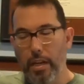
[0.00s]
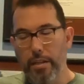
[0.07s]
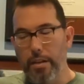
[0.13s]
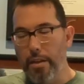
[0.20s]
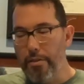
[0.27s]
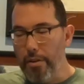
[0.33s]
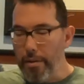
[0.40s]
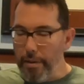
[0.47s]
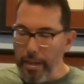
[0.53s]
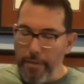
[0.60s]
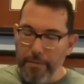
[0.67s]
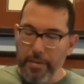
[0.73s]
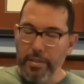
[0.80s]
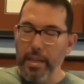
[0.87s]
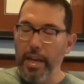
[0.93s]
Another
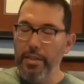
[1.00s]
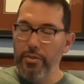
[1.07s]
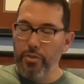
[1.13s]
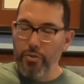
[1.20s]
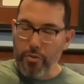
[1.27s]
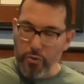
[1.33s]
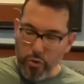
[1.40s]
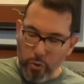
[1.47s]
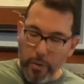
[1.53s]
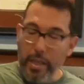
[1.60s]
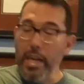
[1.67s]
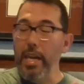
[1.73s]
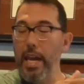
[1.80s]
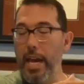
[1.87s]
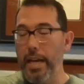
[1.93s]
emphasized 2
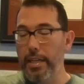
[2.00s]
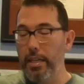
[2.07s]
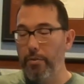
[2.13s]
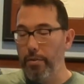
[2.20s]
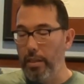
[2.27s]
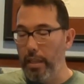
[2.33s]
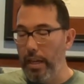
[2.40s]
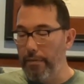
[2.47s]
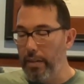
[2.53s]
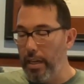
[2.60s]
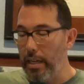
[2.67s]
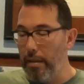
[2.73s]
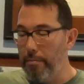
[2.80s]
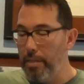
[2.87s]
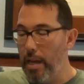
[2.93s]
E and where the left
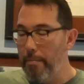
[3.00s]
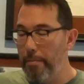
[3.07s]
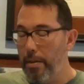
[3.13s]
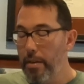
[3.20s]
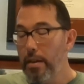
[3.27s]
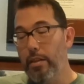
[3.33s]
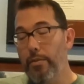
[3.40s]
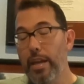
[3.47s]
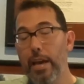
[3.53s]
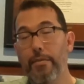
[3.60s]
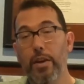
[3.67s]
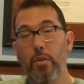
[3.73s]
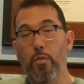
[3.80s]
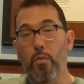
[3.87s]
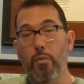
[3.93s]
hand comes up. Then we have
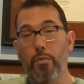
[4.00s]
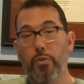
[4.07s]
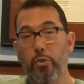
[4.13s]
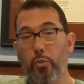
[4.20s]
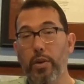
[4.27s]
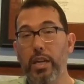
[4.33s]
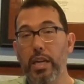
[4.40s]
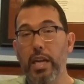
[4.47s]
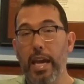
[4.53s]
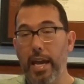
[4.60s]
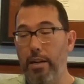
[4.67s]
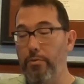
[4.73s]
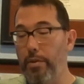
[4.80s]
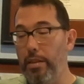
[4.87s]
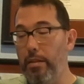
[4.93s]
a 3 E
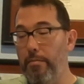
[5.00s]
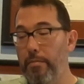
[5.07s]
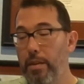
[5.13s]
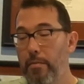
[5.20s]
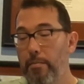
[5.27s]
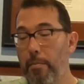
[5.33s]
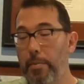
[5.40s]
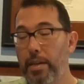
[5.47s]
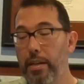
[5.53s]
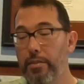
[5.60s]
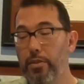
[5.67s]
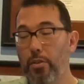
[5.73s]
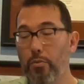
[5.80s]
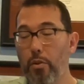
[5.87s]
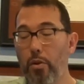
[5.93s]
and rhythm, but
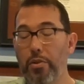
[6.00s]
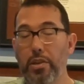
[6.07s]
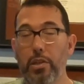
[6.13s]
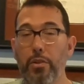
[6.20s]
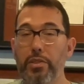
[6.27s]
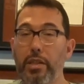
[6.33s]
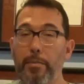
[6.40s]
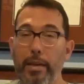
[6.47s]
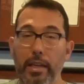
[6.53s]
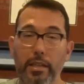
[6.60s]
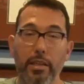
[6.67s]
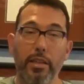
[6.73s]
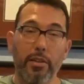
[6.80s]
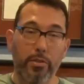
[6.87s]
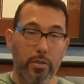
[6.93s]
because of the roll, you know it's going to be
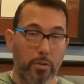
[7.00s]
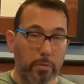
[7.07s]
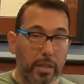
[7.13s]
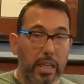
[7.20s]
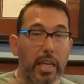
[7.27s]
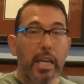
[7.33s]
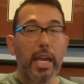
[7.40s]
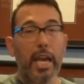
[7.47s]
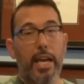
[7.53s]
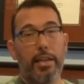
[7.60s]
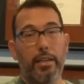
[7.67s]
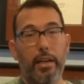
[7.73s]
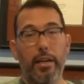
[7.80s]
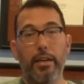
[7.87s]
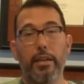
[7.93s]
continuous. 3 E
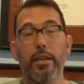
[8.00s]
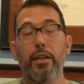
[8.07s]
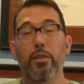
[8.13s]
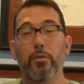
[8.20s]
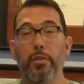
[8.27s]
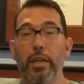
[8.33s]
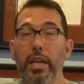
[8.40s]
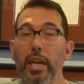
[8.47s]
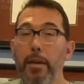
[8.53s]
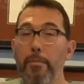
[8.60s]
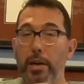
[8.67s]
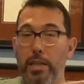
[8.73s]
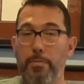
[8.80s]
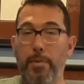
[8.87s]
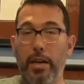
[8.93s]
and 3 E
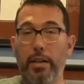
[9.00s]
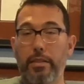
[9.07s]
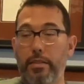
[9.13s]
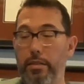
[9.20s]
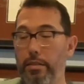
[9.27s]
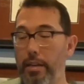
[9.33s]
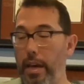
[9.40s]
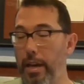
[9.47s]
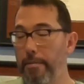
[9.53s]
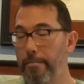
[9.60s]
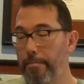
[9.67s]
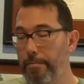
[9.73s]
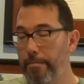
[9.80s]
buzz buzz. Okay.